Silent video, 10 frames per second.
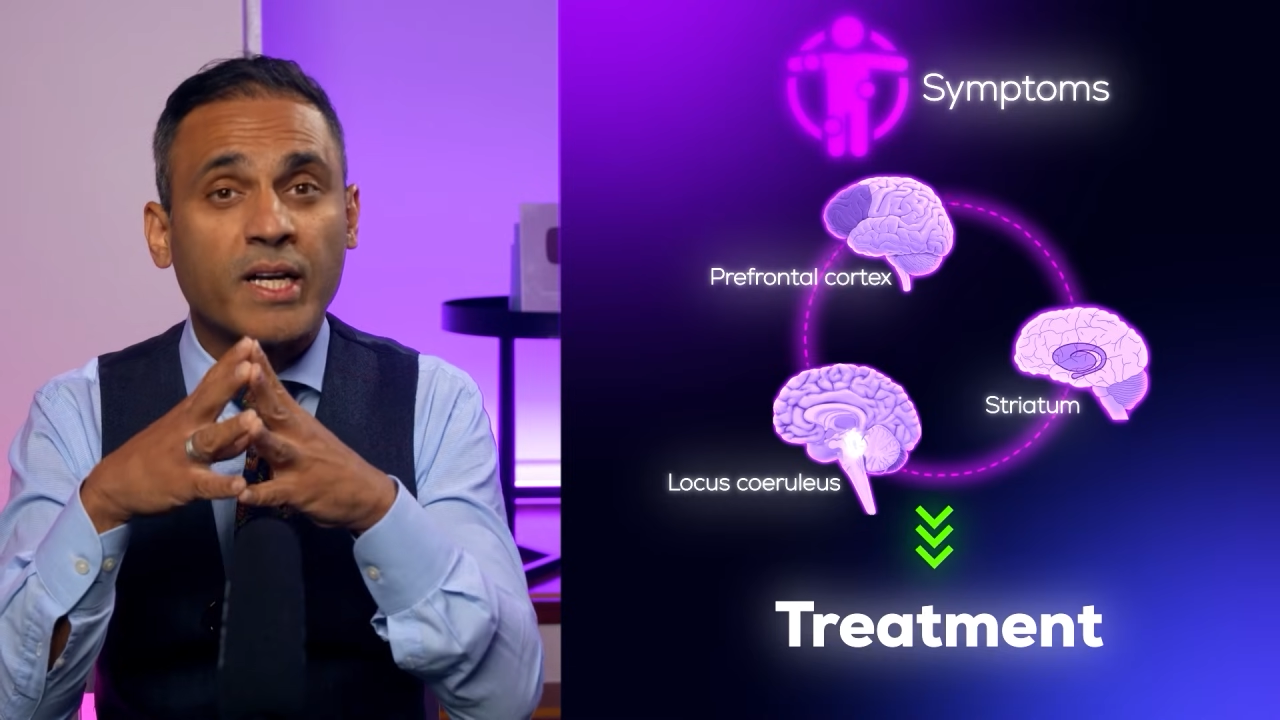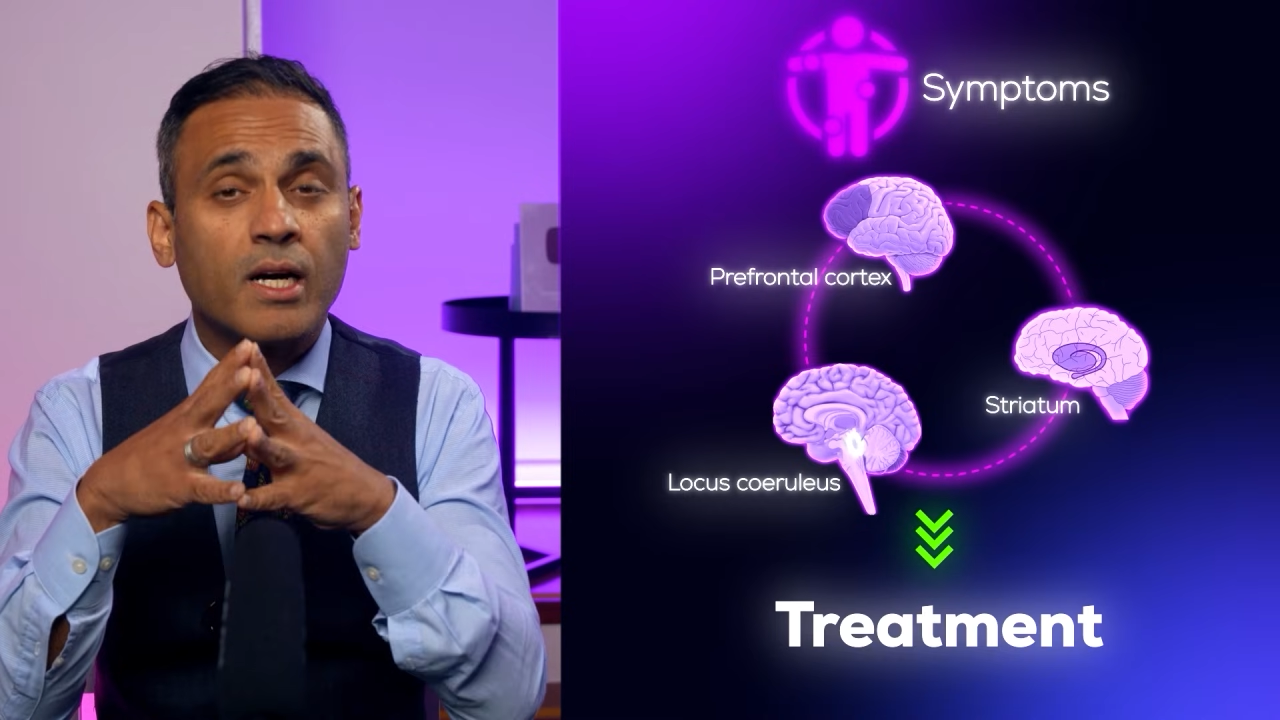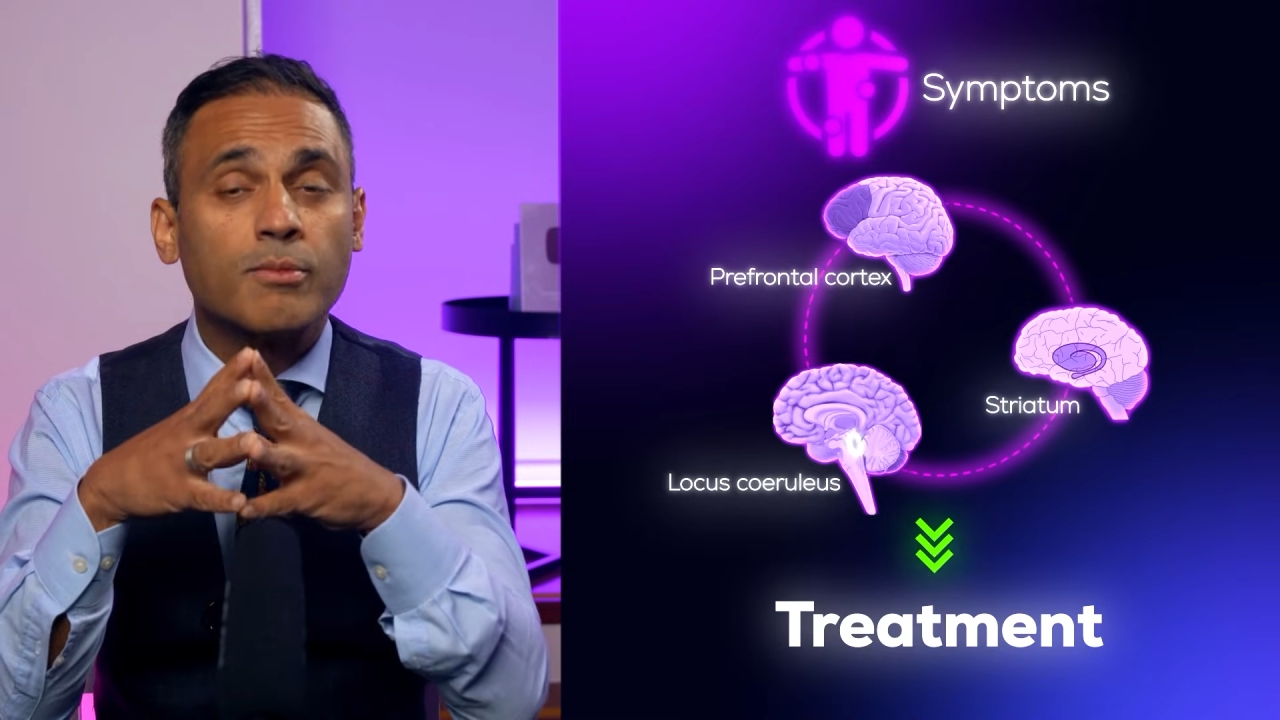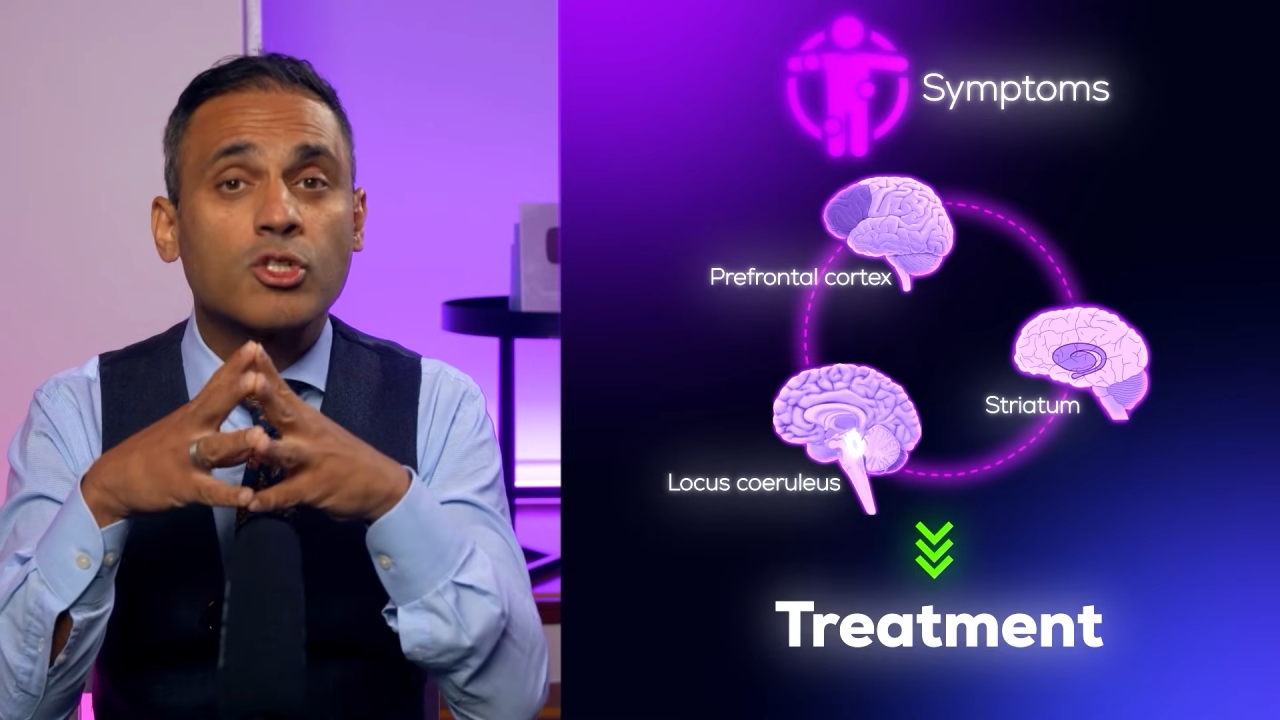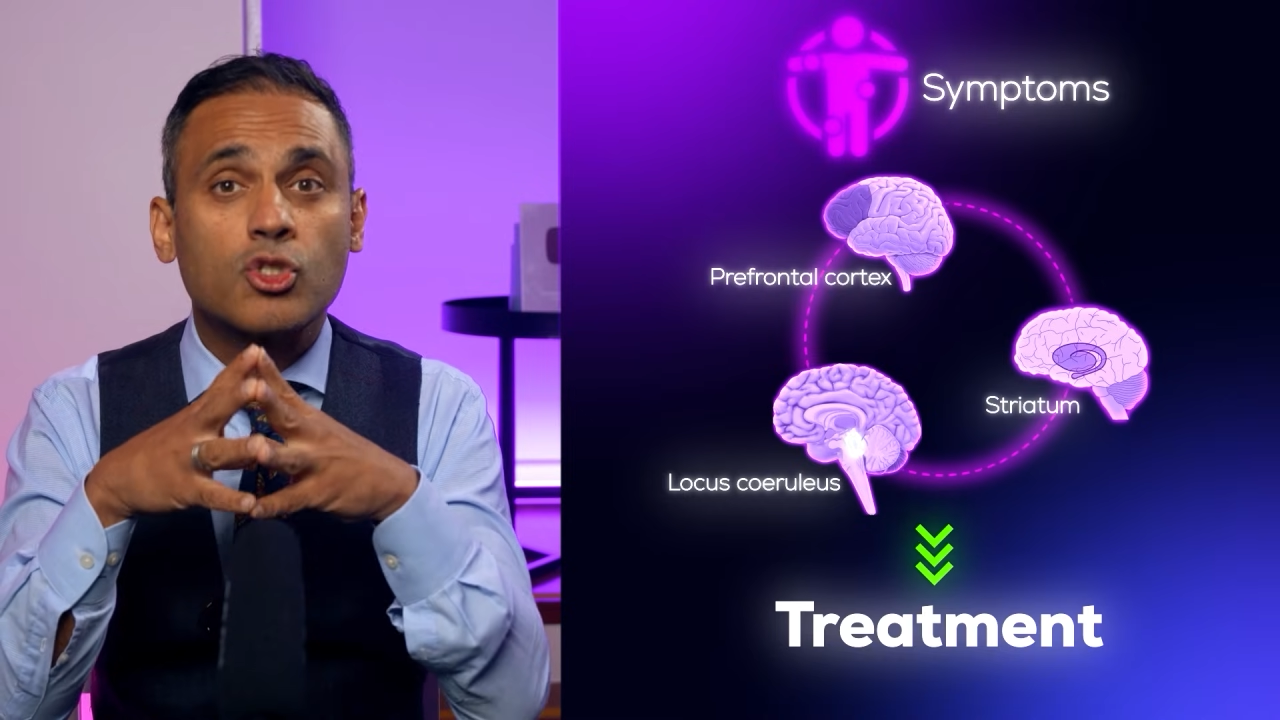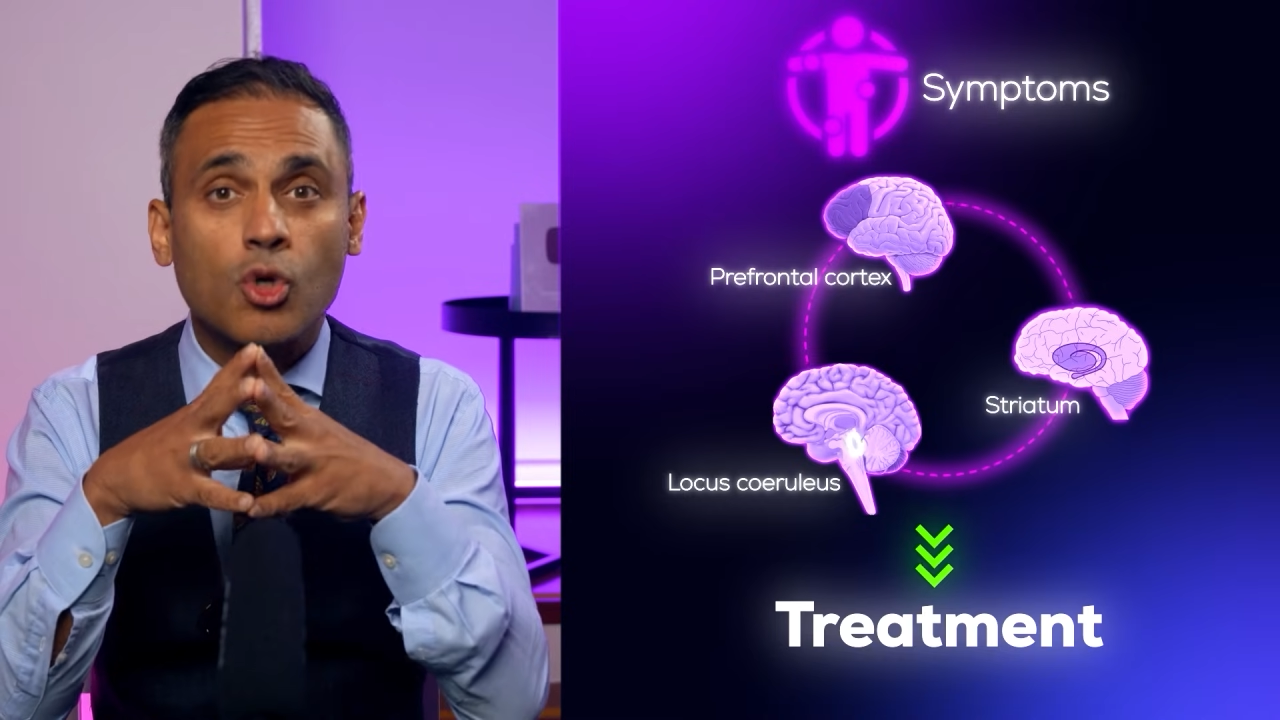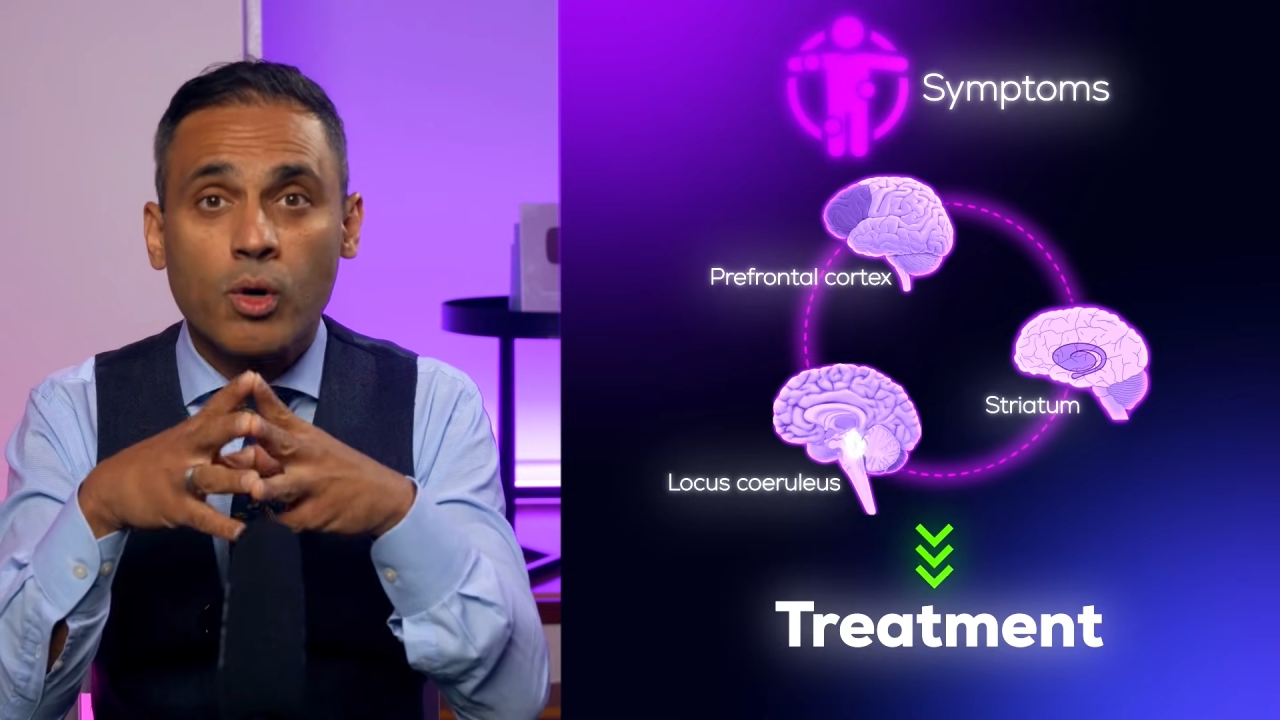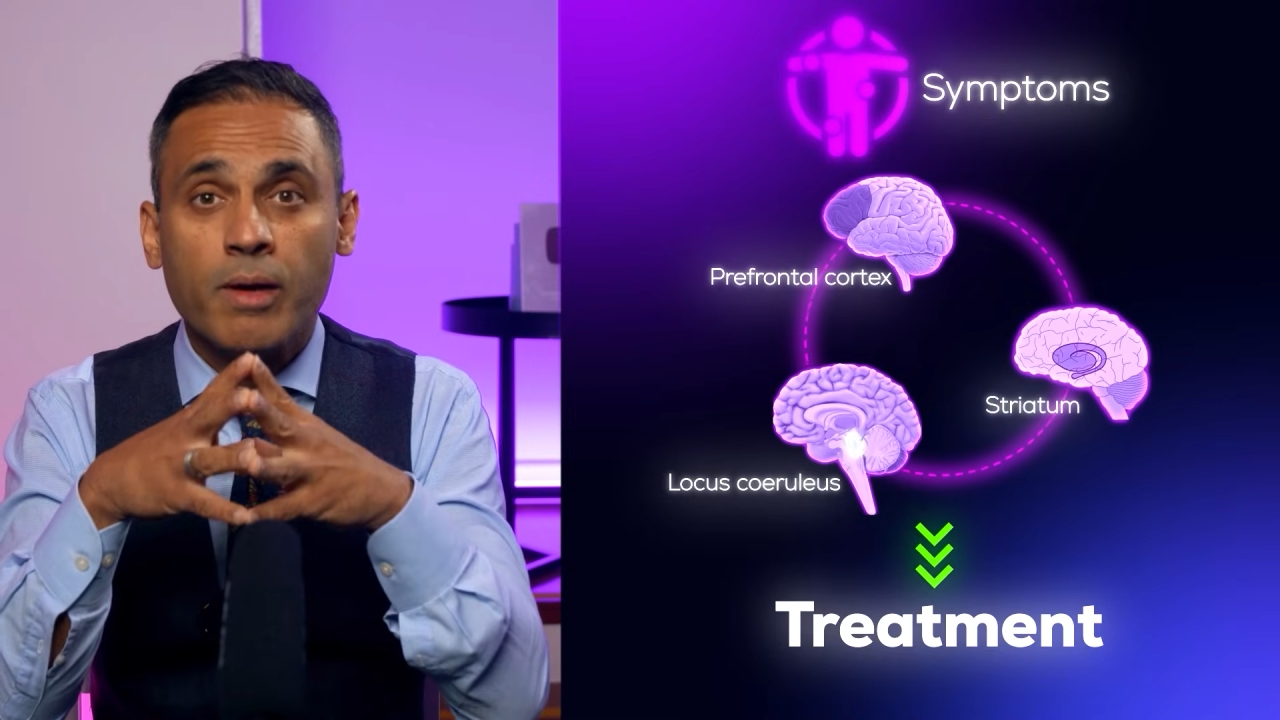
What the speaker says: becomes so